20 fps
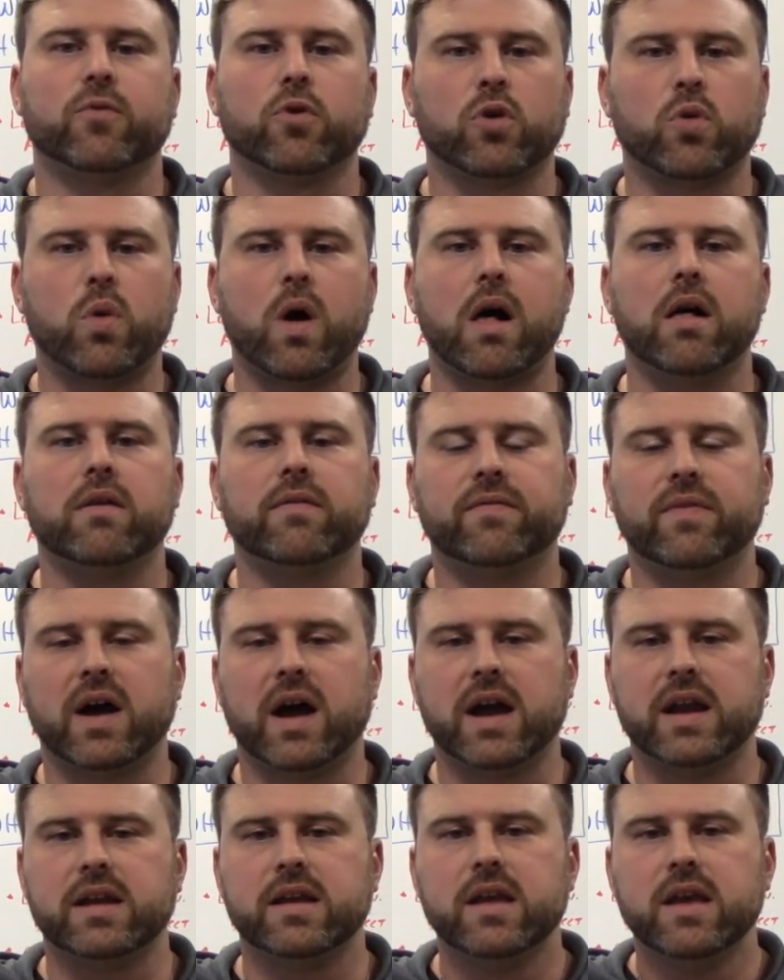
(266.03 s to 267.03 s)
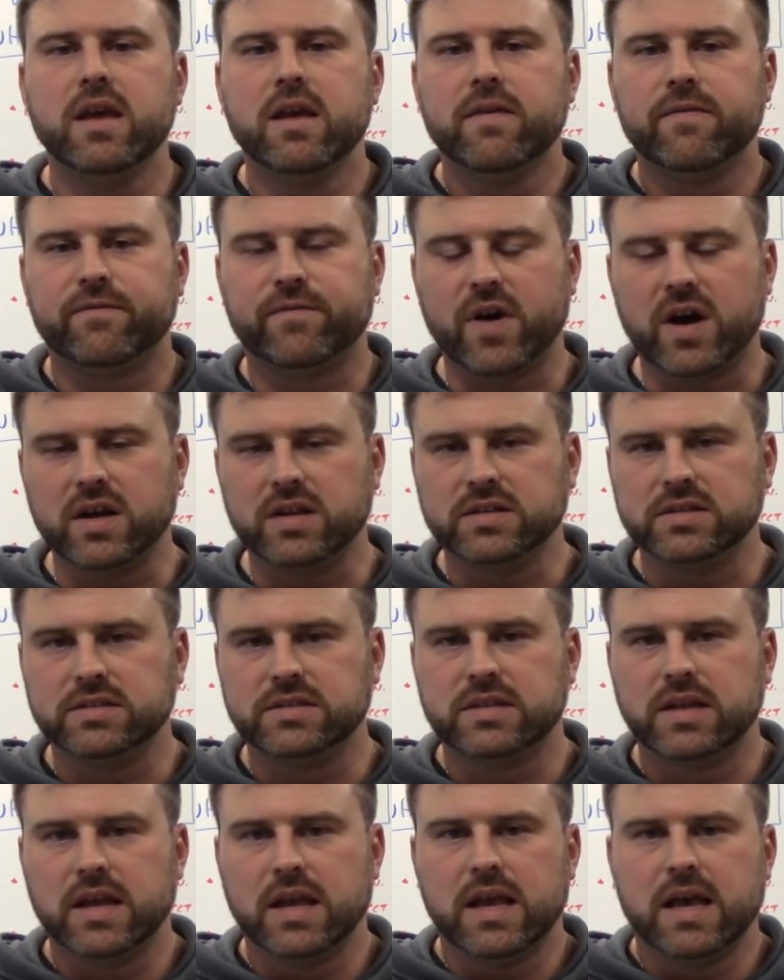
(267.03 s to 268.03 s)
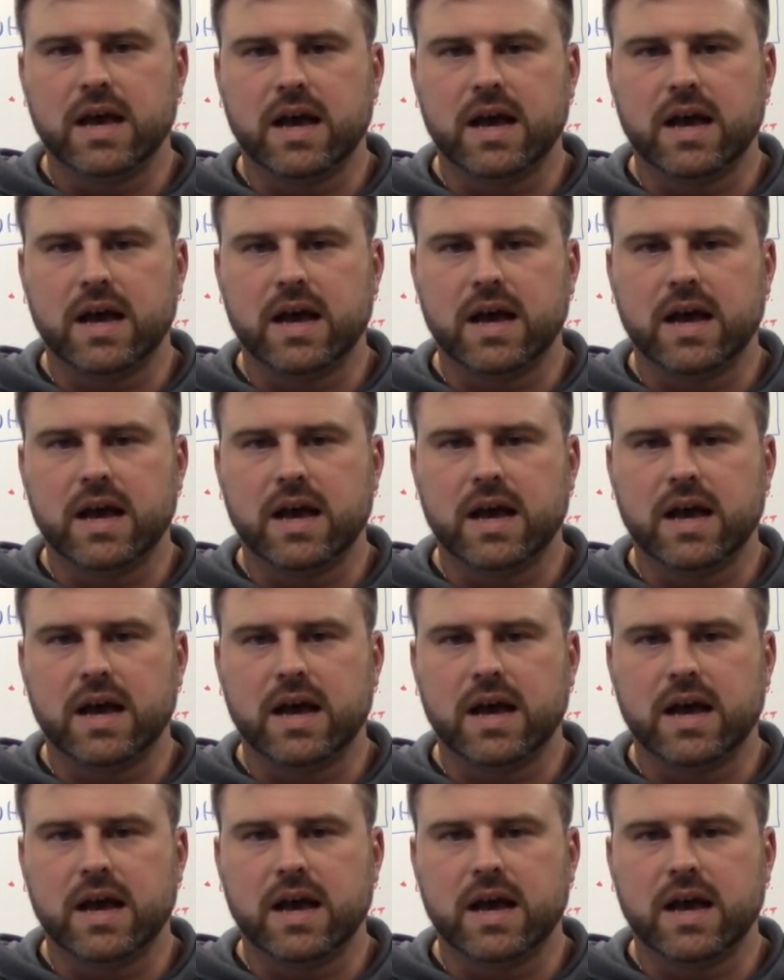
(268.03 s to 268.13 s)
for qualified funds.